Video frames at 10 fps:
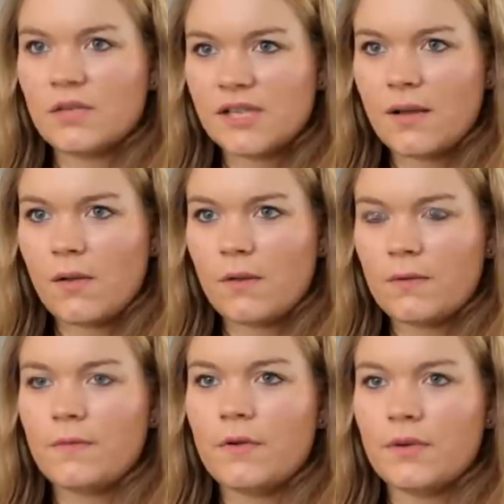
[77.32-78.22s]

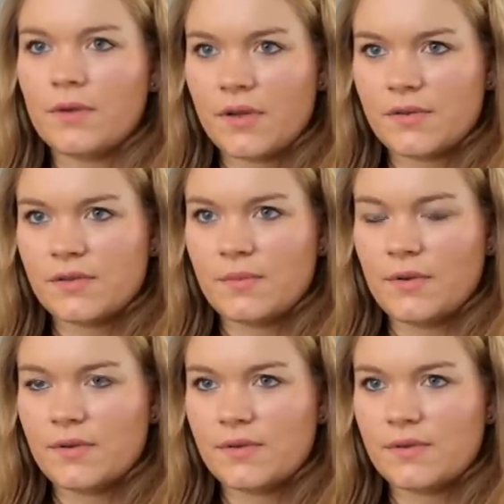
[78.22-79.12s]
logical for your
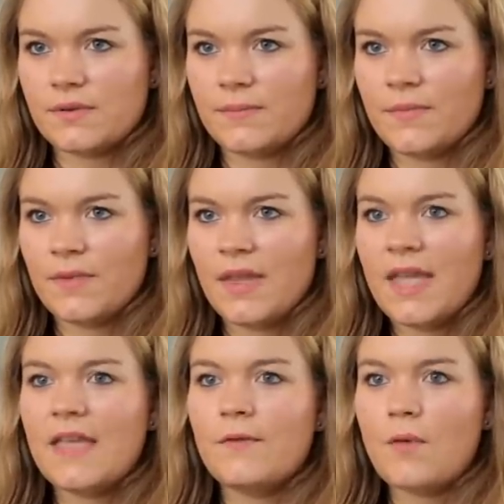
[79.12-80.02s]
customers.
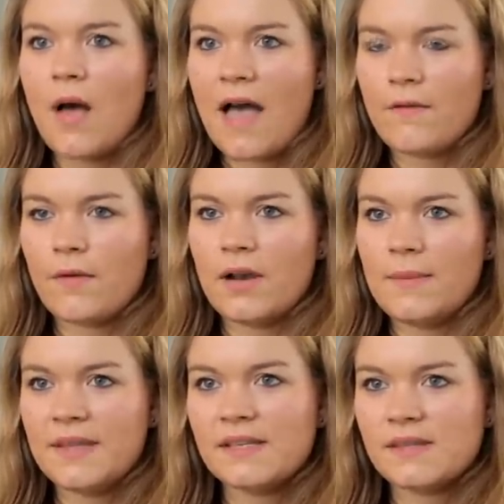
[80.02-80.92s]
If you have a
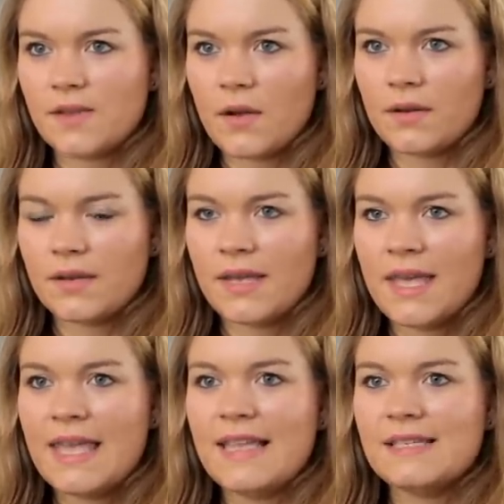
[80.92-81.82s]
limited stock,
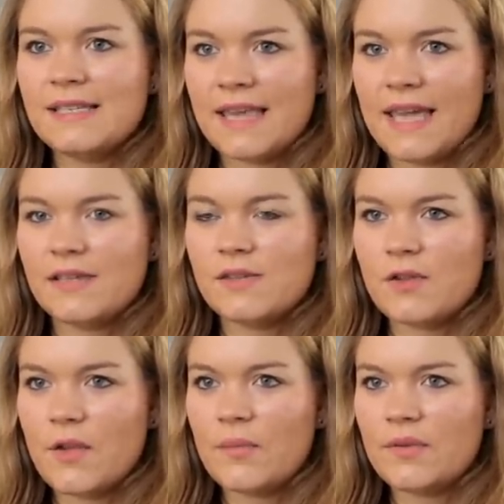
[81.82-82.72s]
indicate the
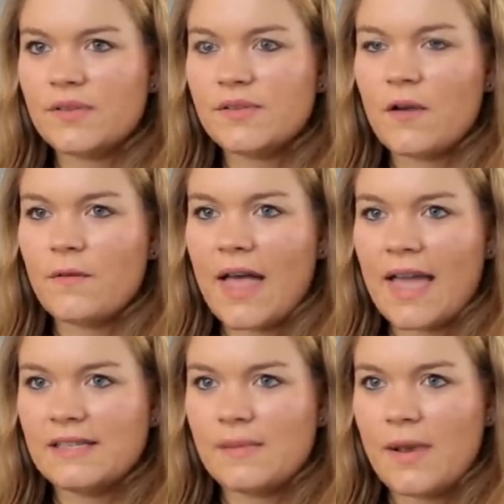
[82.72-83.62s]
numbers of
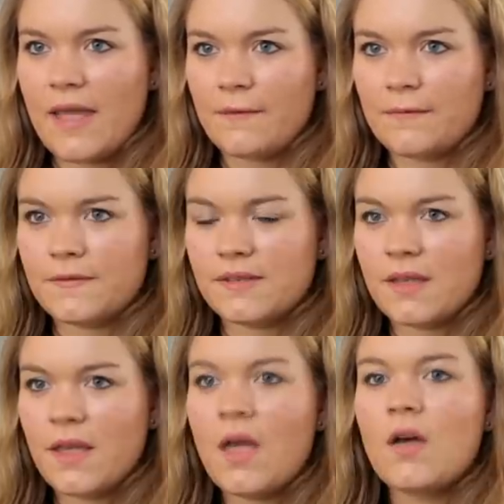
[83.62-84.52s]
items left.
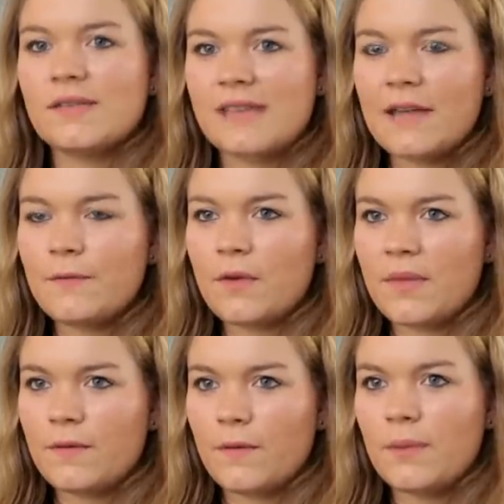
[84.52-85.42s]
Aside from
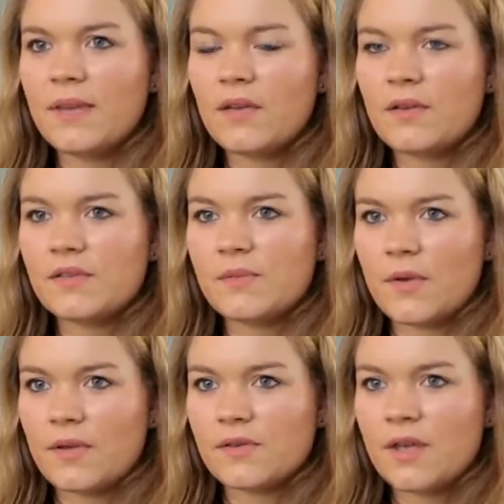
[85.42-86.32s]
informing
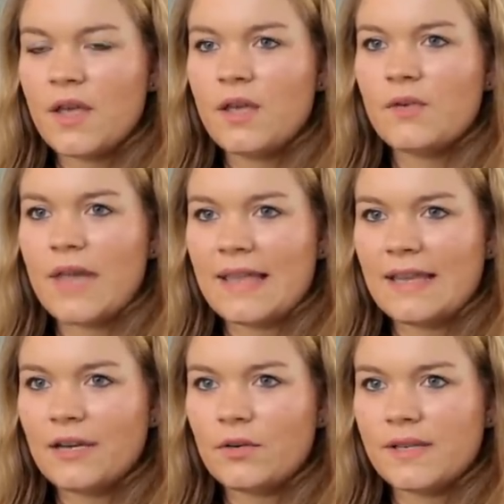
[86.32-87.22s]
customers, you can
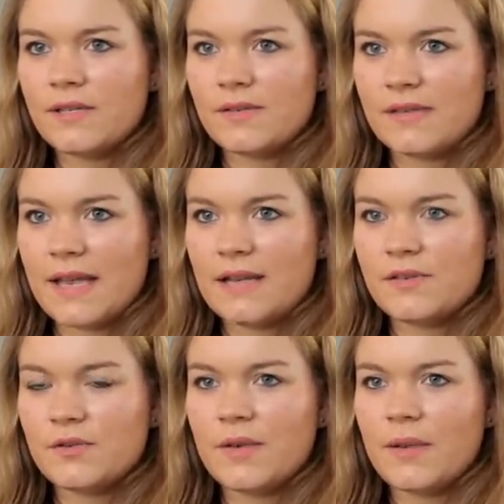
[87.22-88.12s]
increase your sales
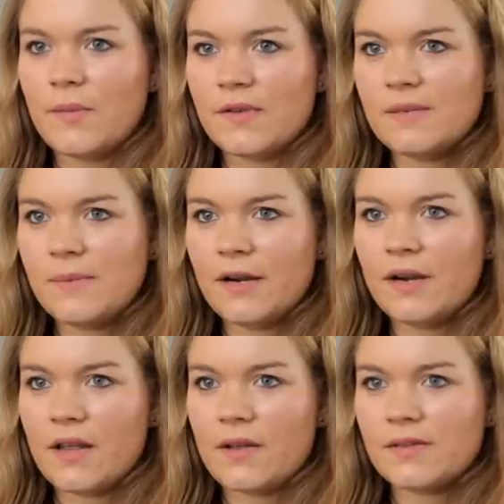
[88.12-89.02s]
during busy
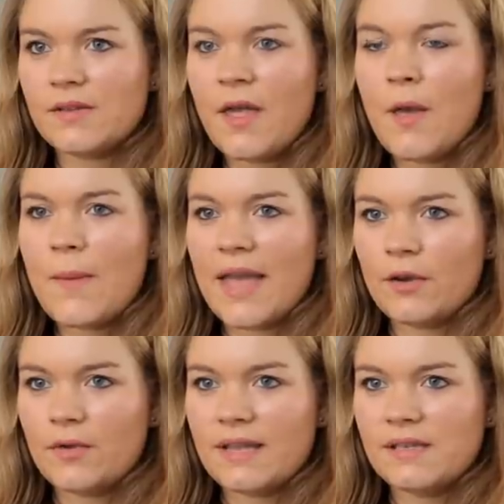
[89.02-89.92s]
periods by
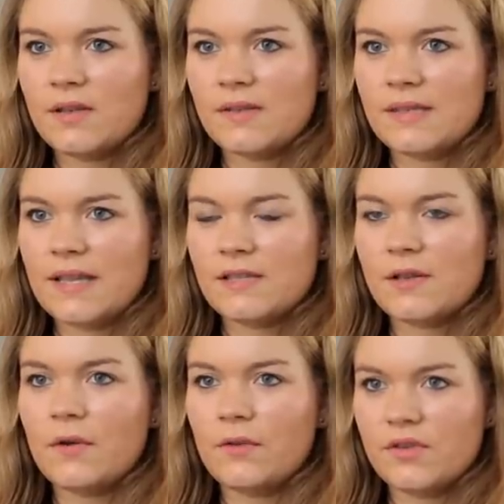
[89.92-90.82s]
creating a sense
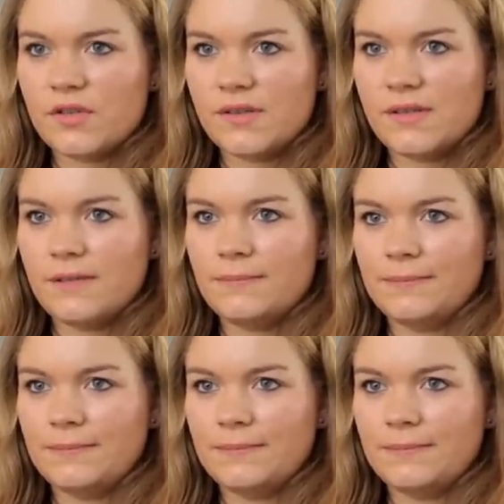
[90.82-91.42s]
of urgency.